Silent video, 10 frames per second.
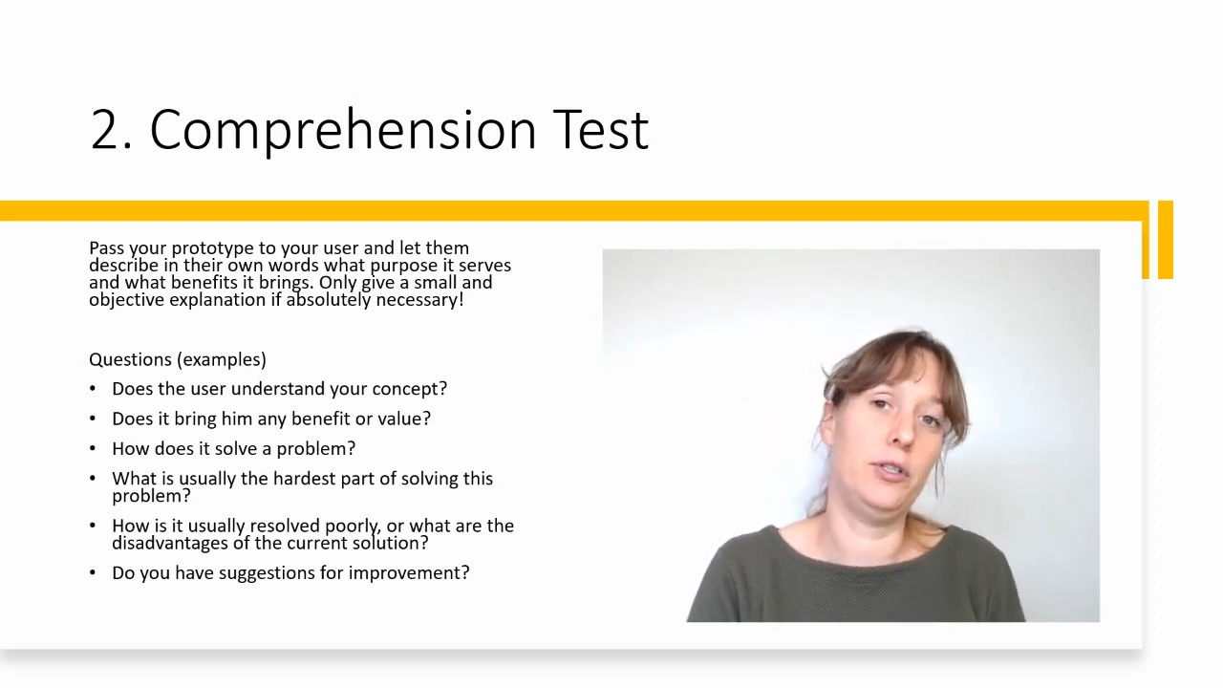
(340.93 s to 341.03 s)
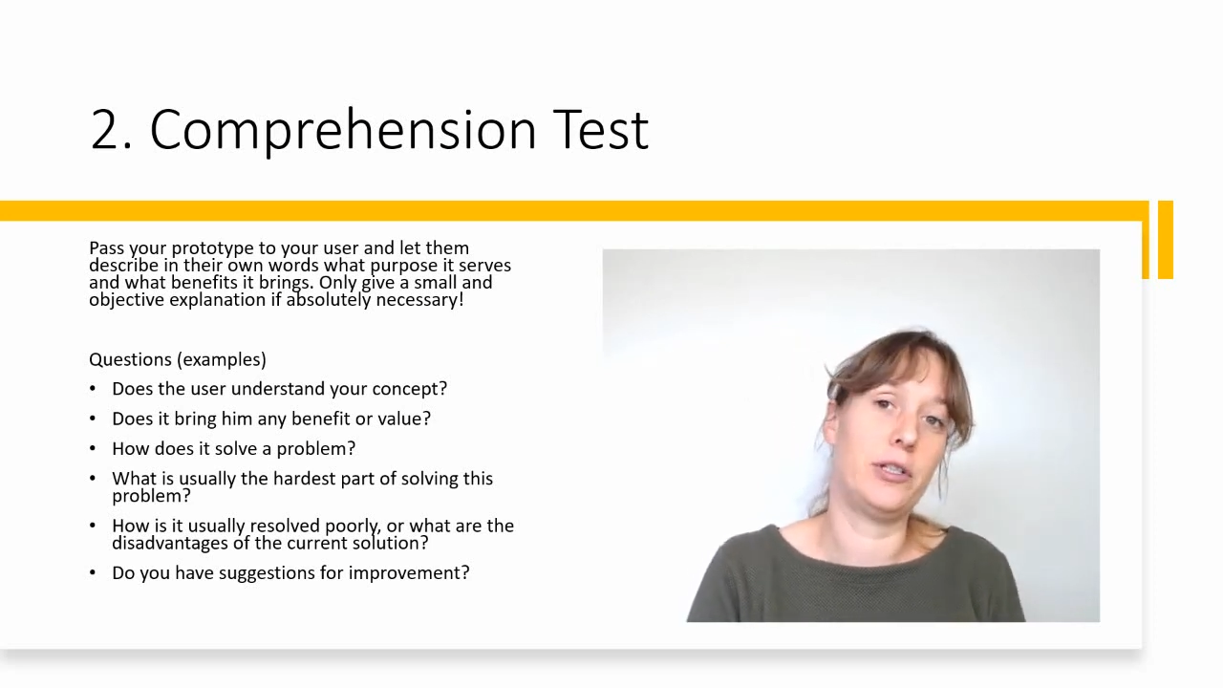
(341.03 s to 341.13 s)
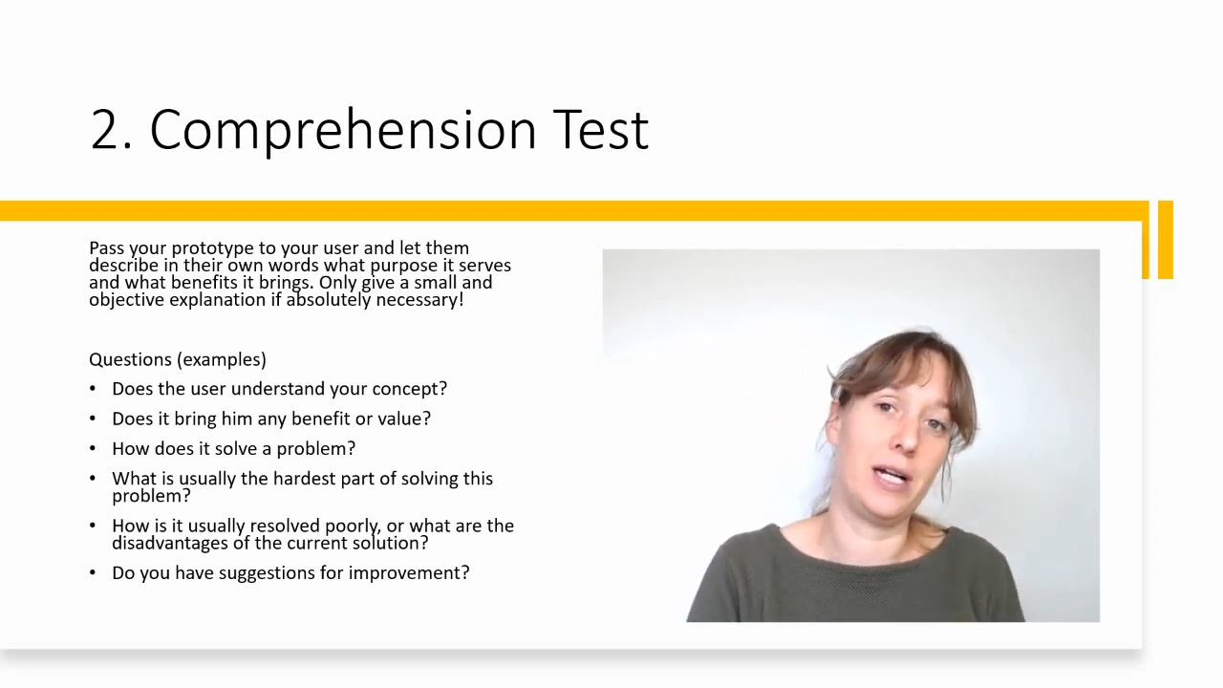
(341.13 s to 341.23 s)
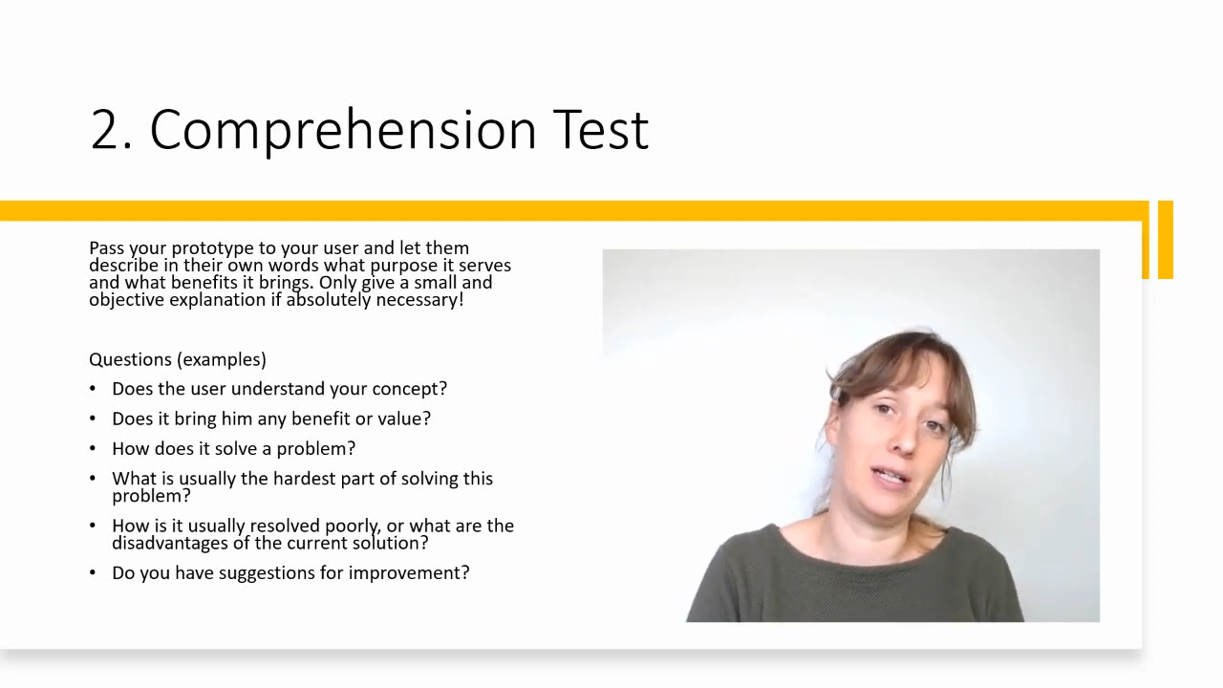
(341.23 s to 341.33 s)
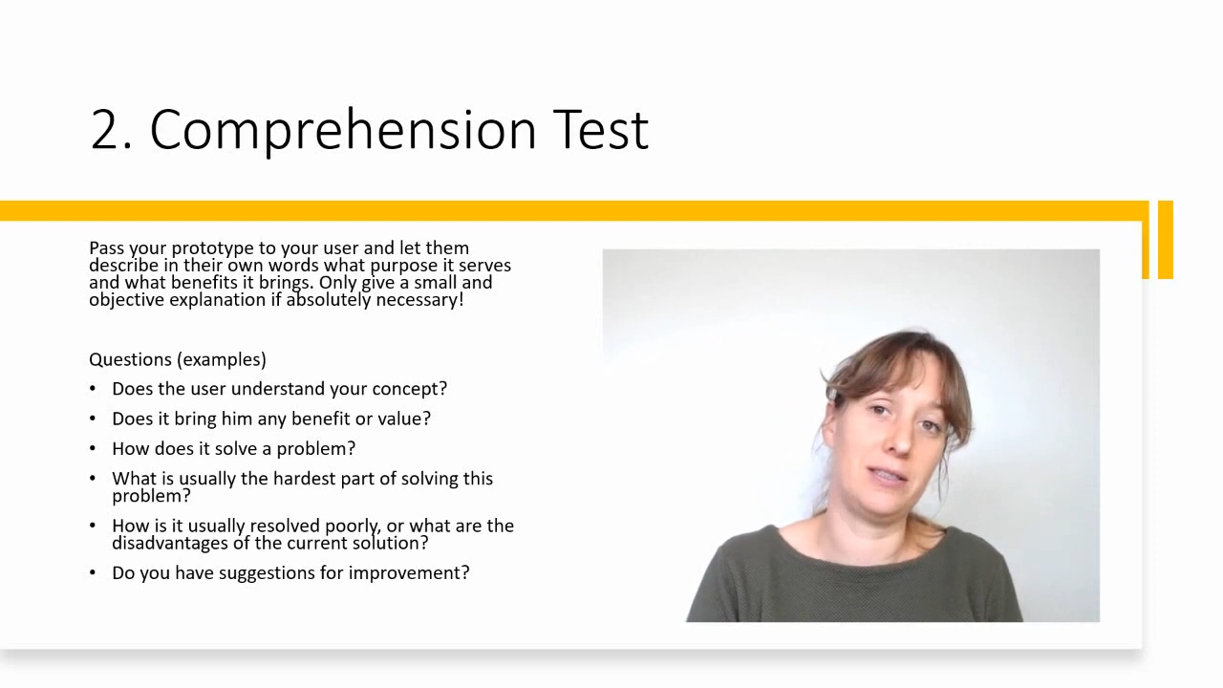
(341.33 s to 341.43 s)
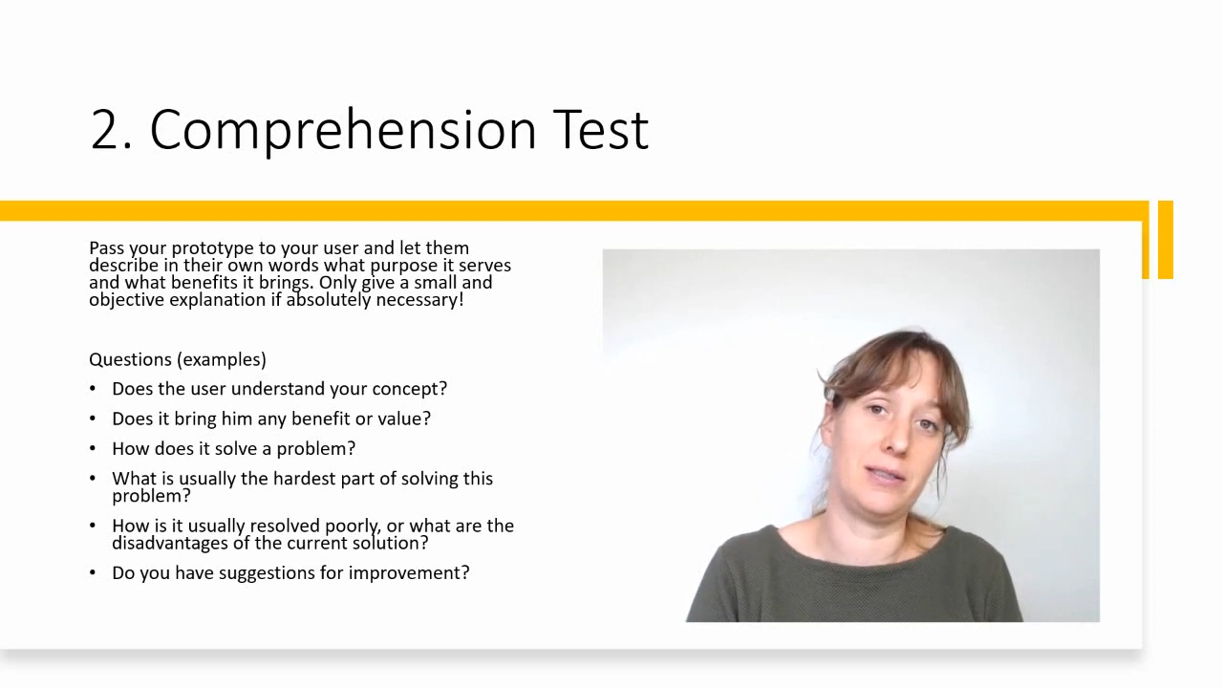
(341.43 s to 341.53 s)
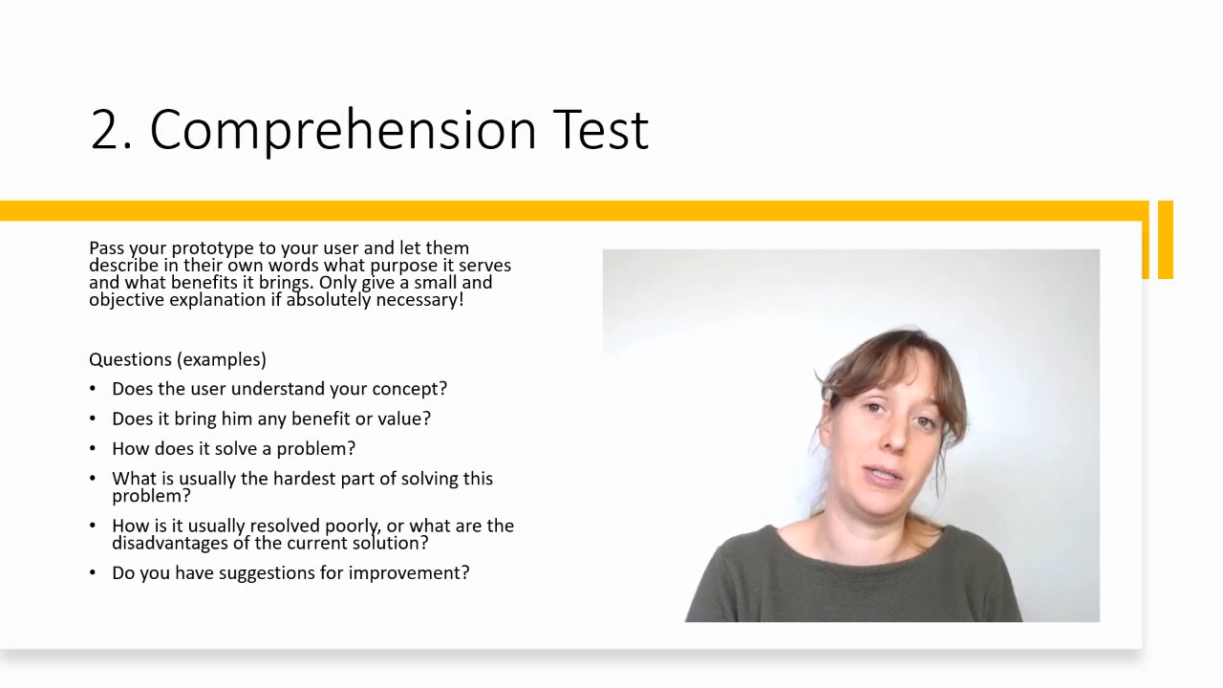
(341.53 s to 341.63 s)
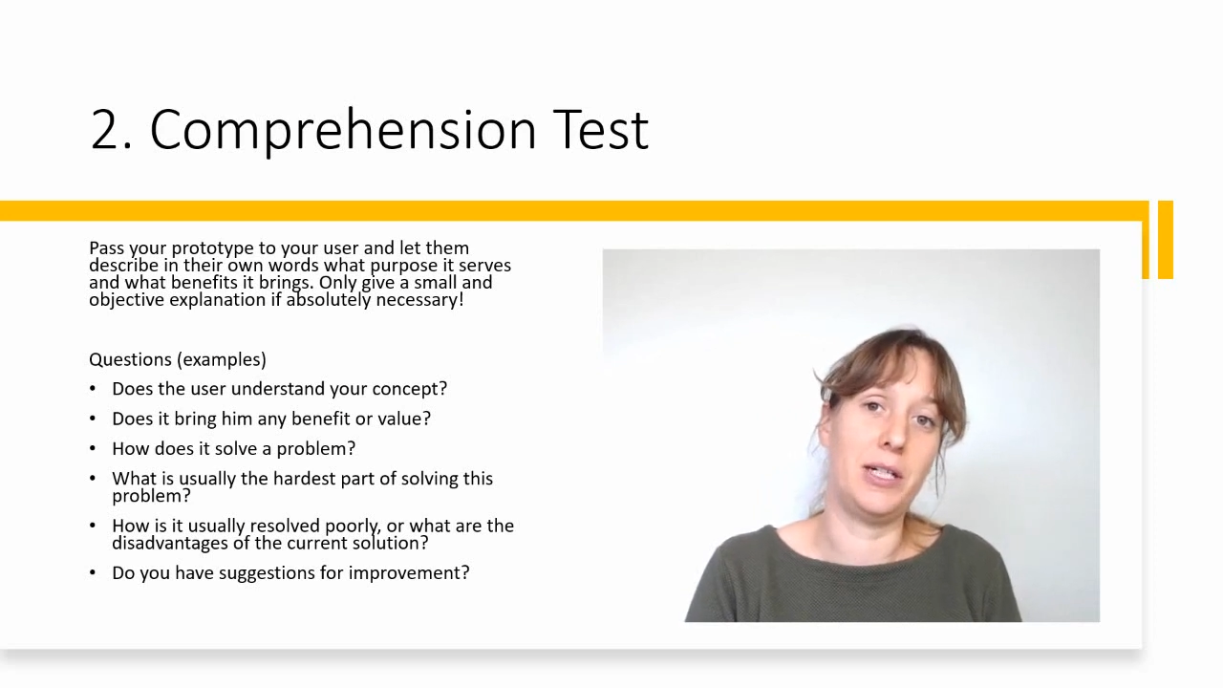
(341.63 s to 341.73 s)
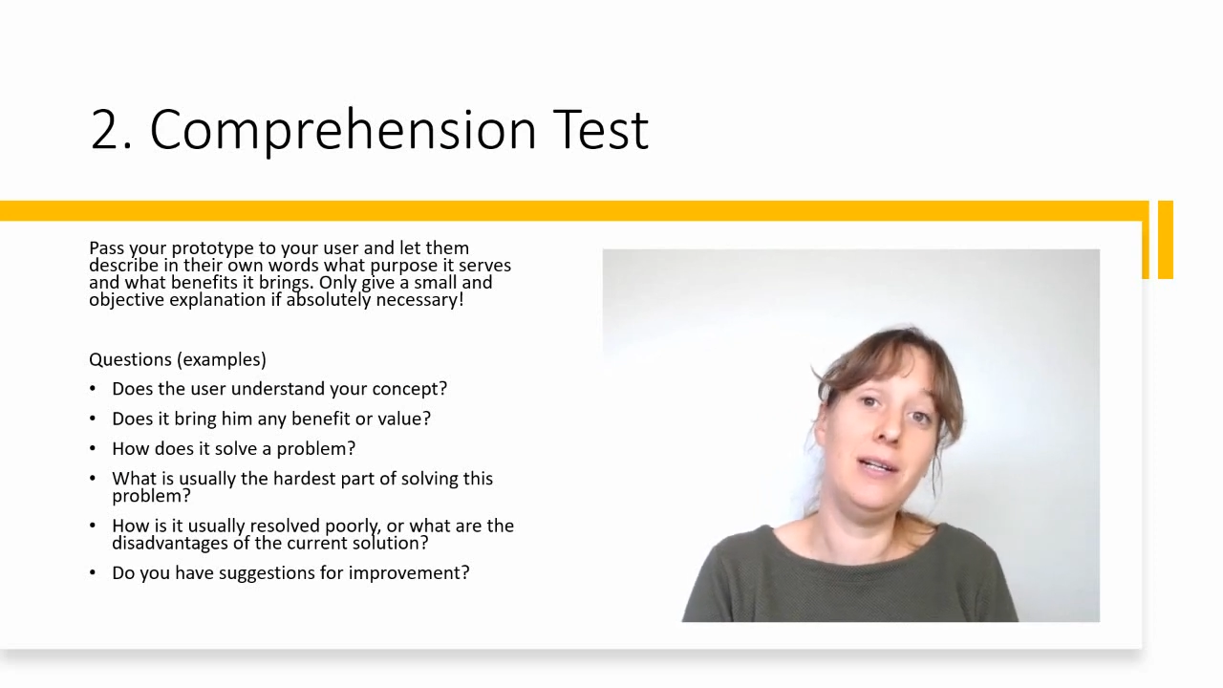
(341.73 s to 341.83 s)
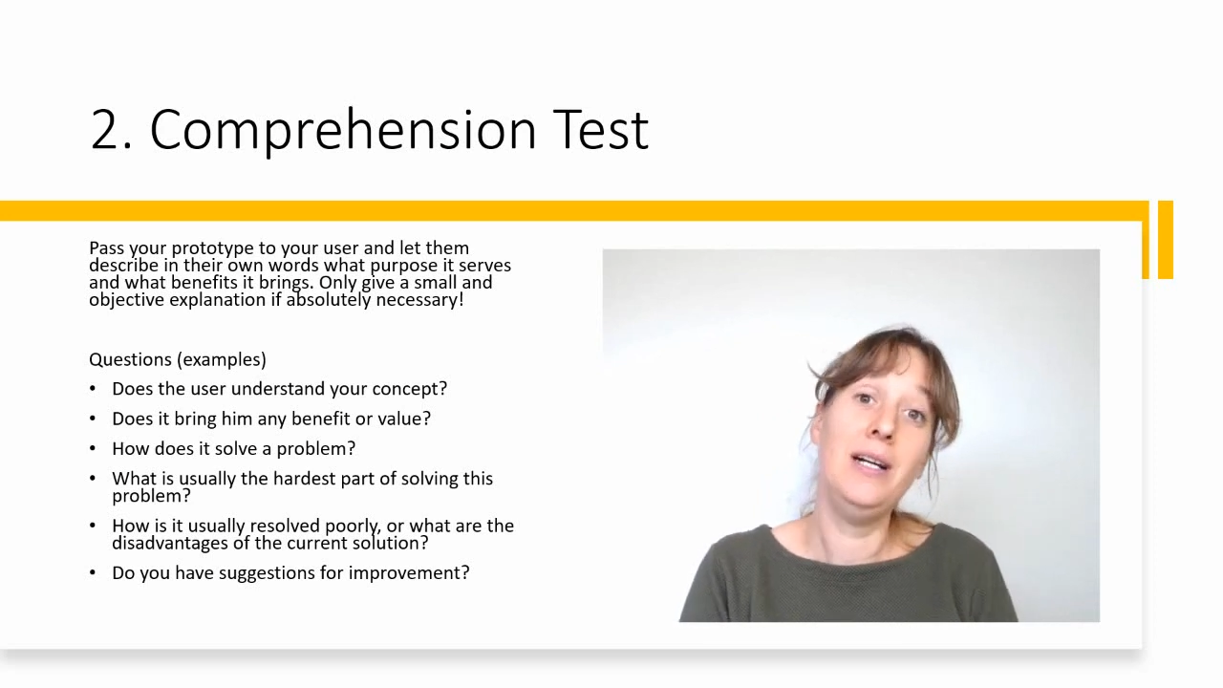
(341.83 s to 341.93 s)
your
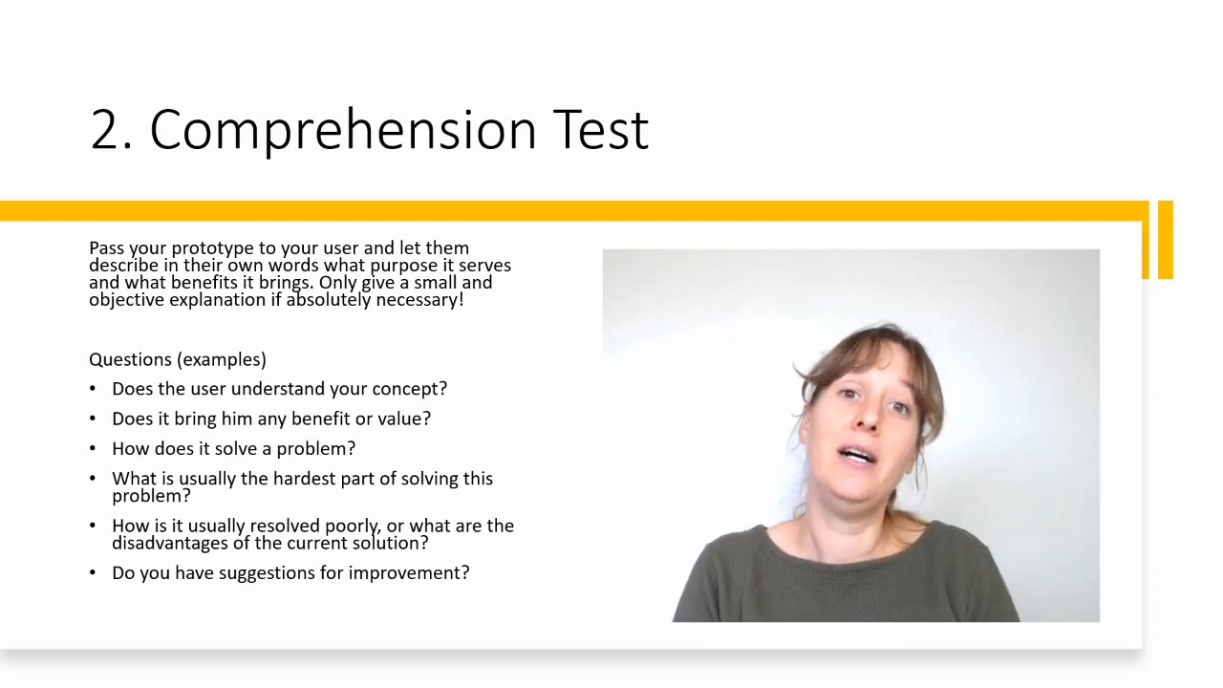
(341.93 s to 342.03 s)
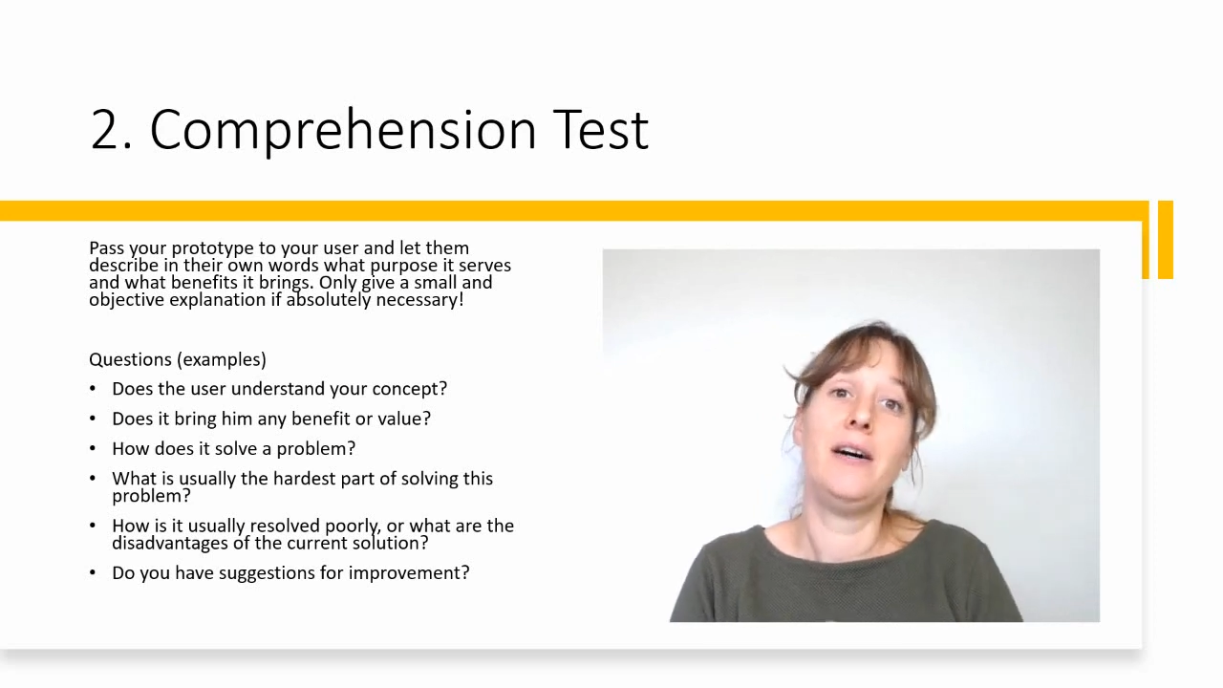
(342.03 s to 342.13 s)
customer,